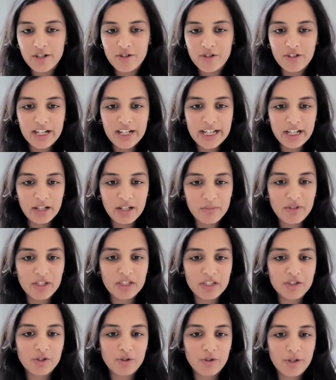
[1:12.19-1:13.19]
It really
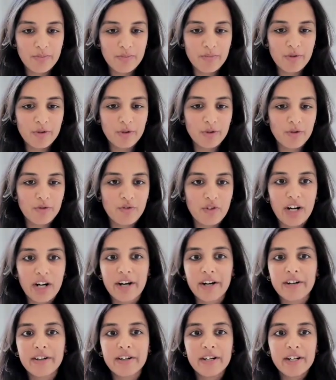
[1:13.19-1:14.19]
helps us to improve
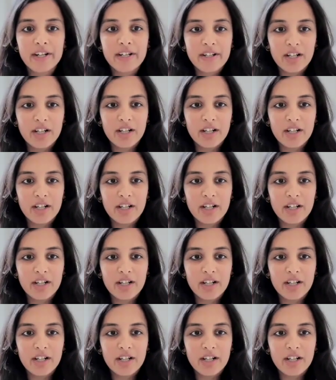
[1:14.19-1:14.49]
our